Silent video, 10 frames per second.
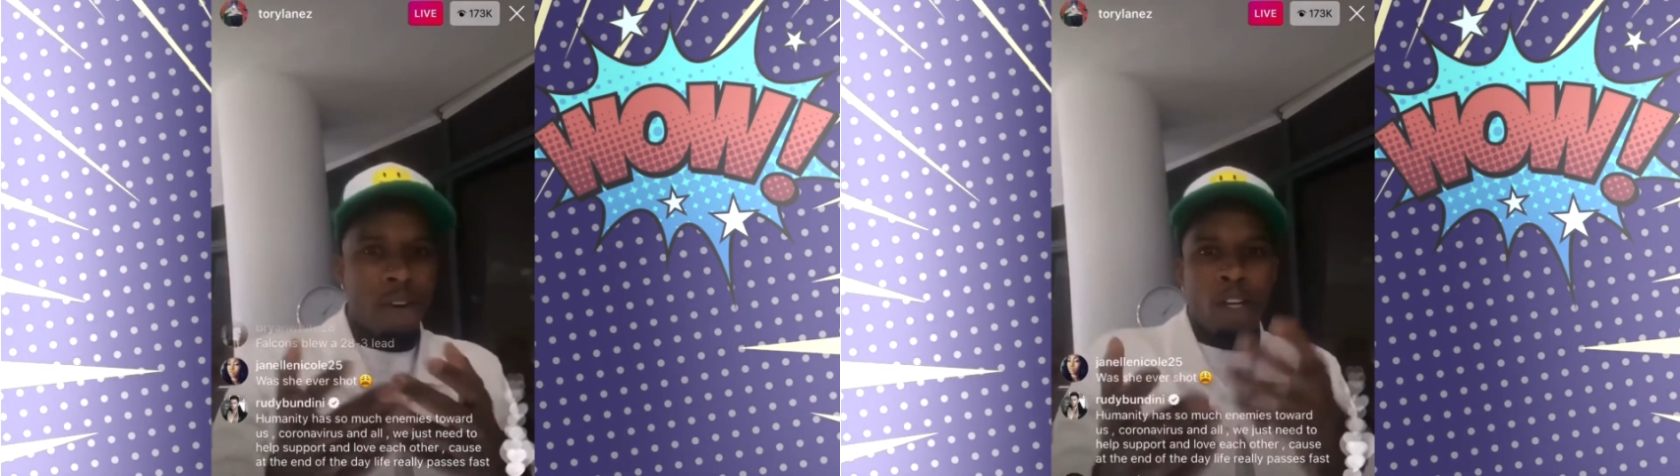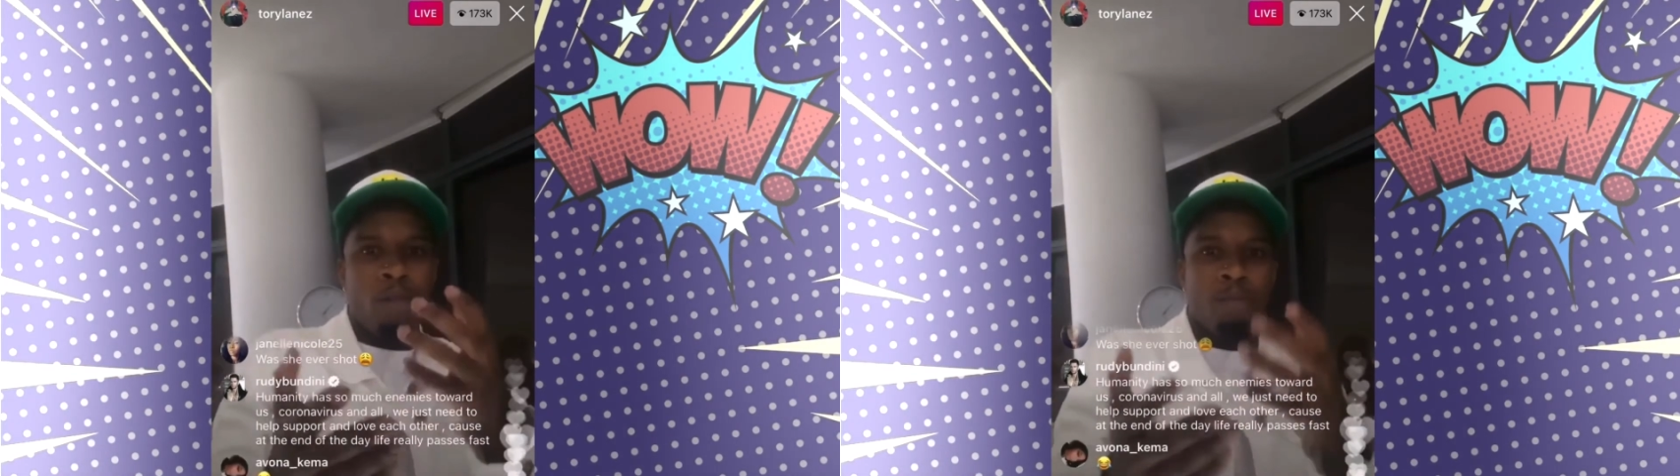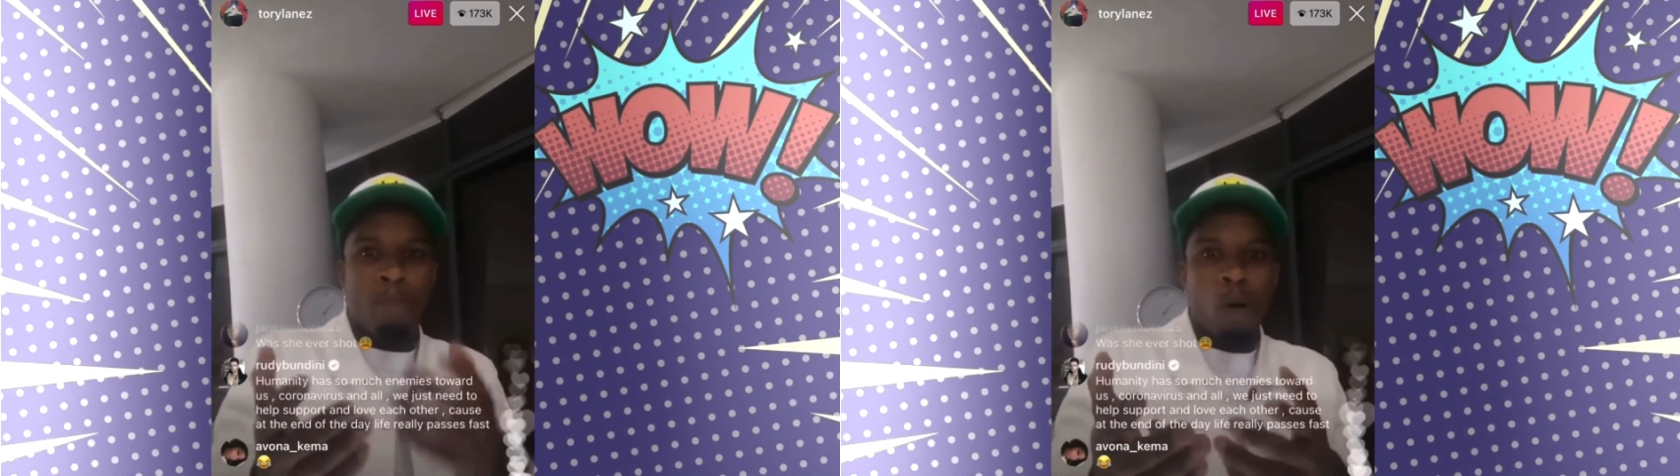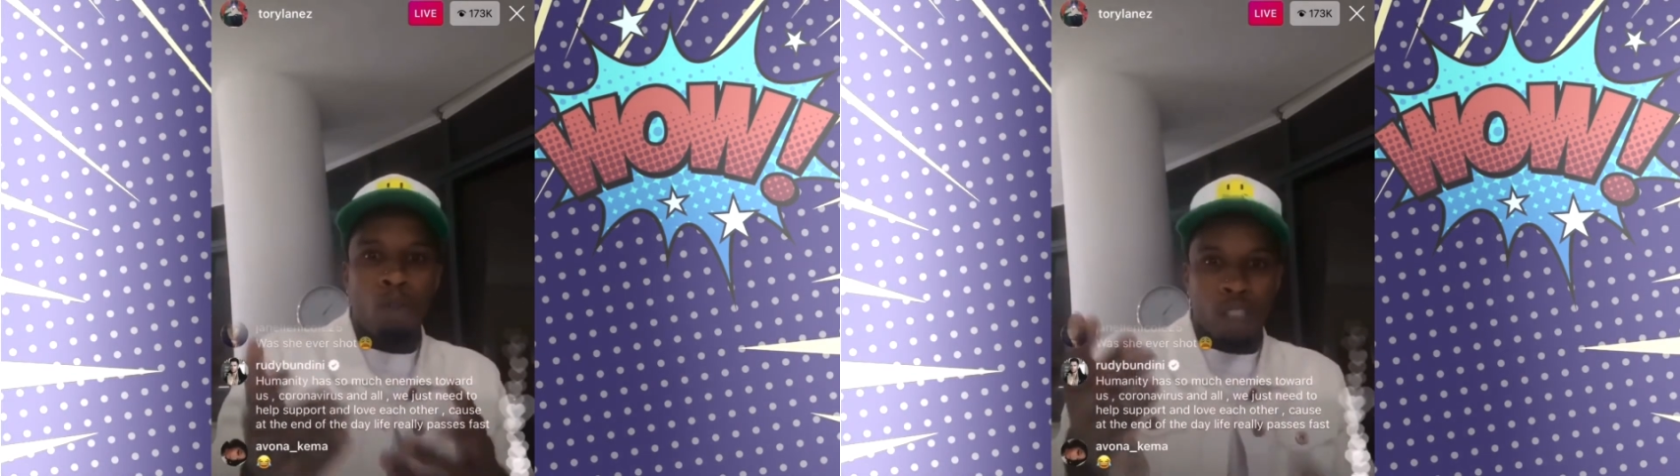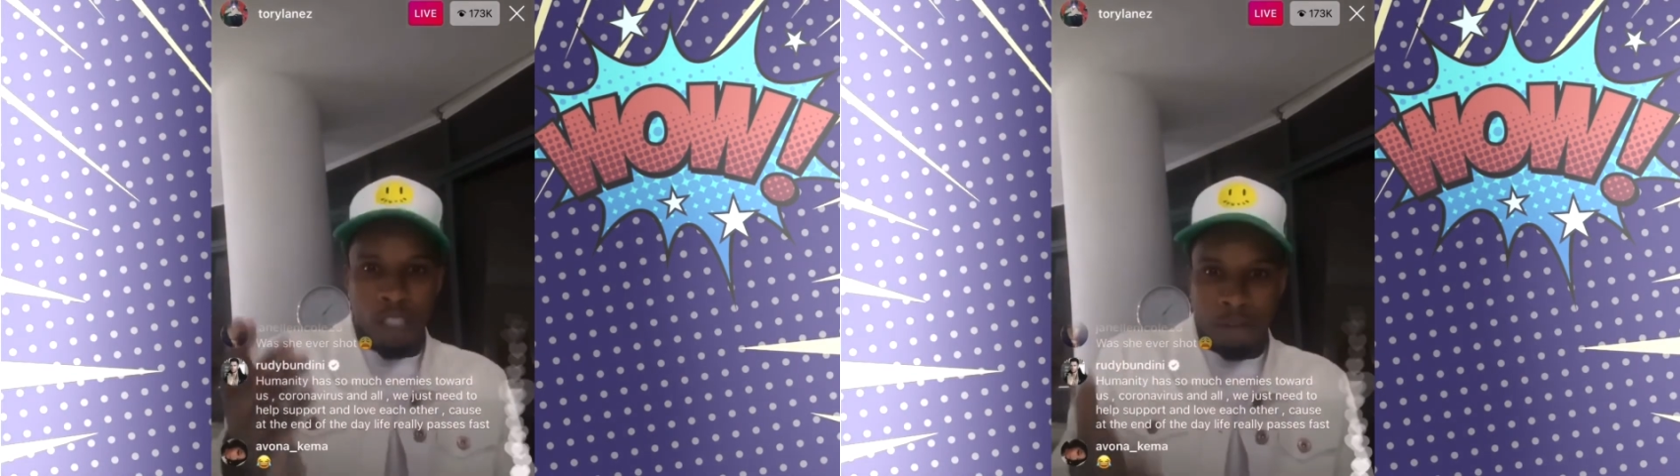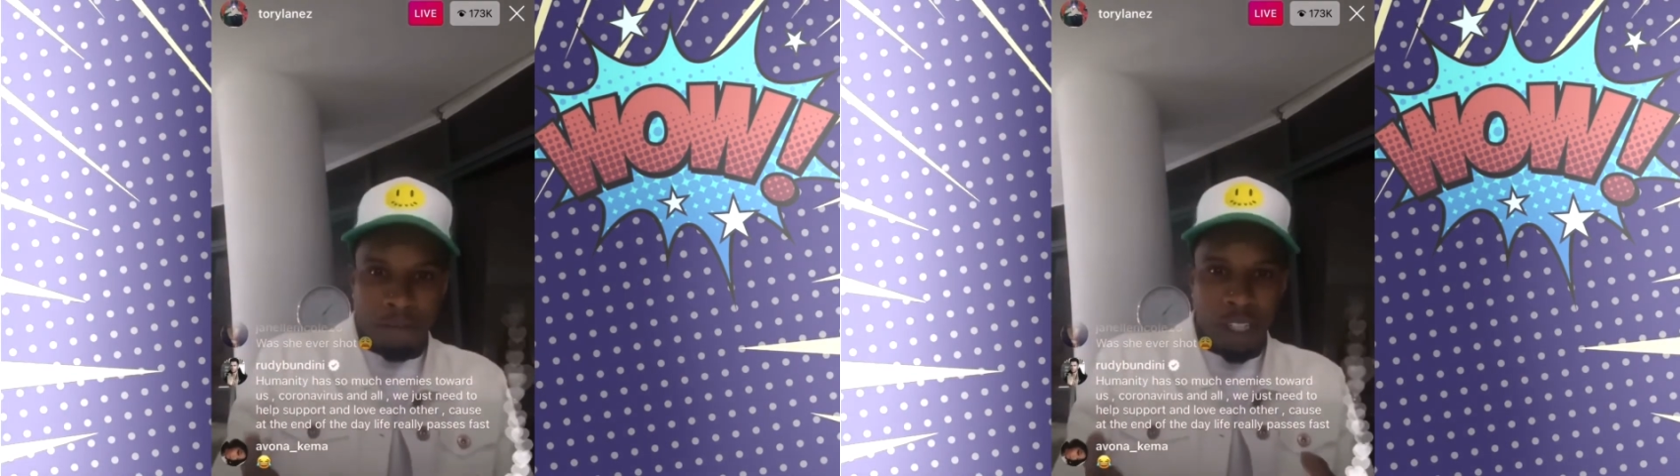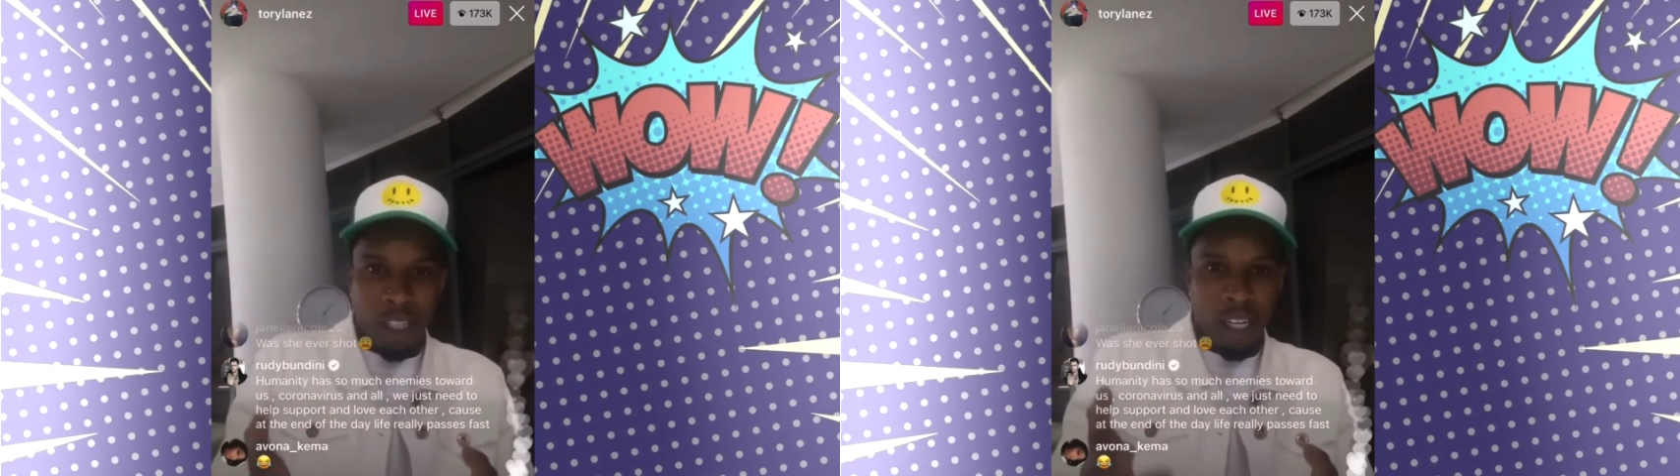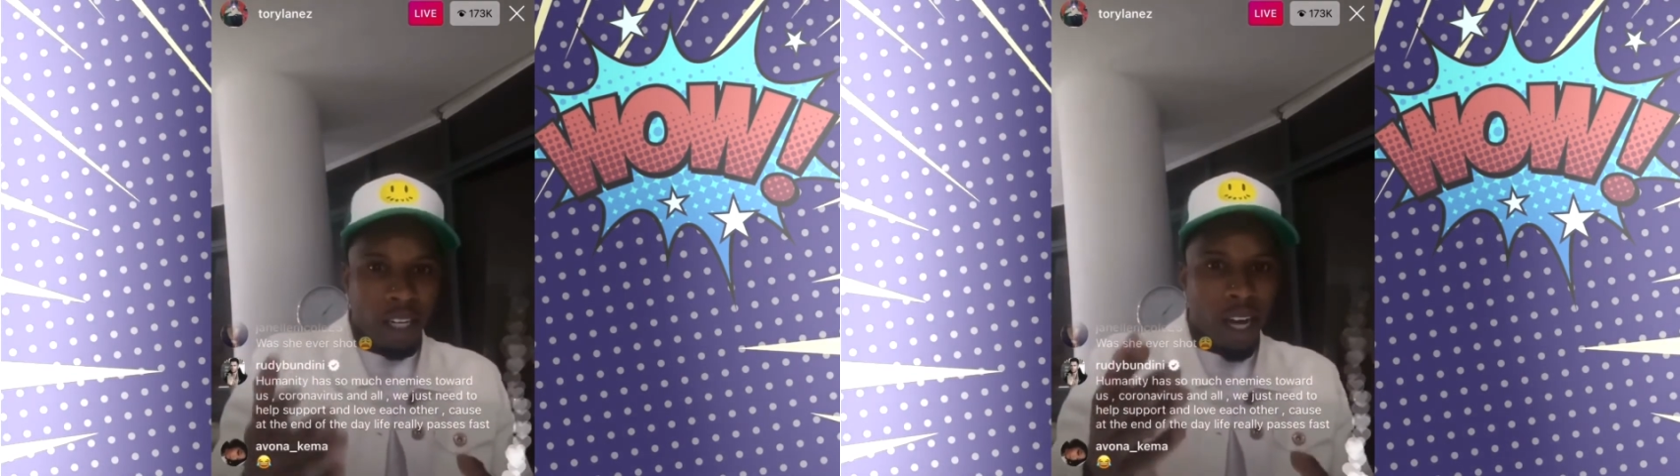If you weren't the shooter,
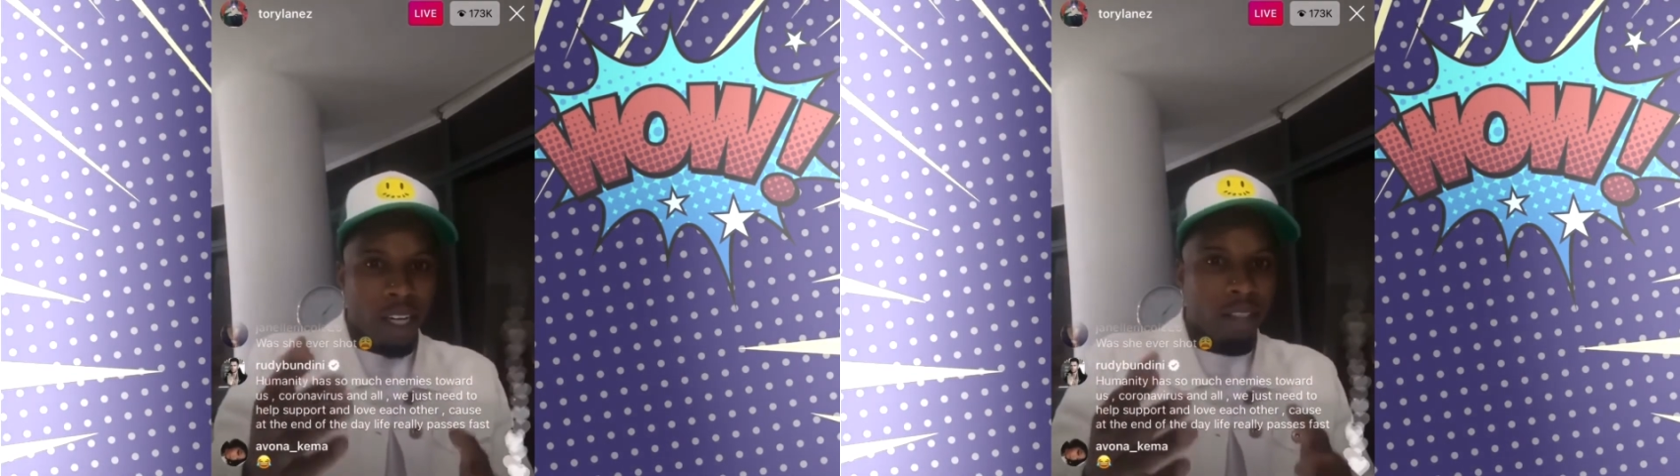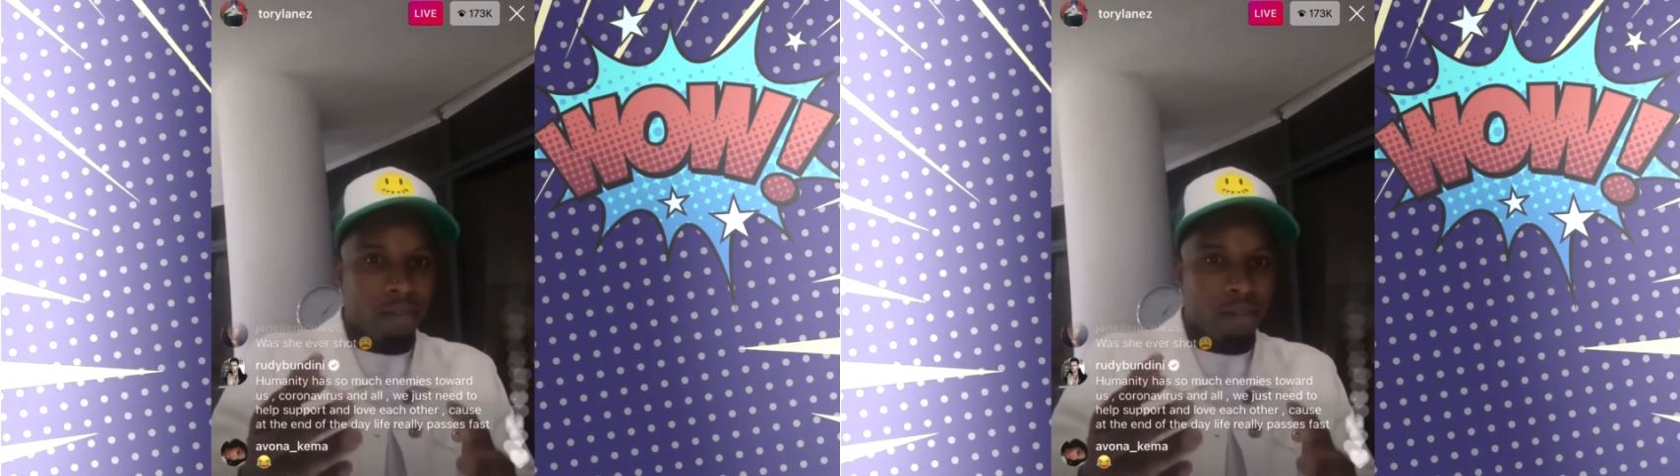Tory Lanez,